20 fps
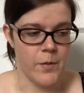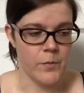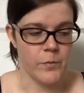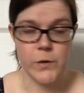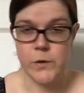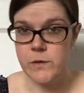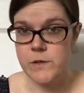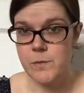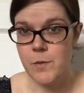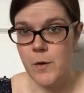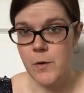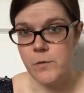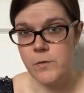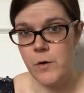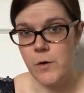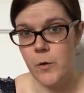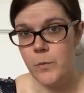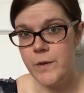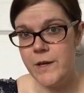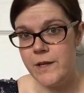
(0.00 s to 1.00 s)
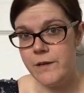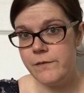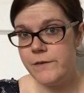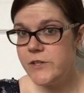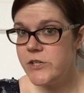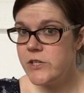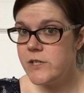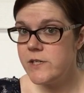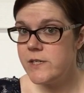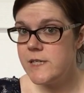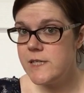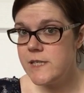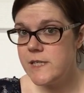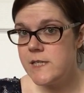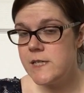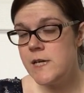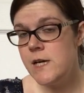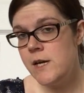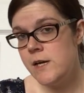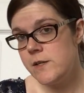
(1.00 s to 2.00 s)
postponed opening fishing
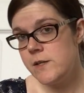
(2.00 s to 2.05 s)
season.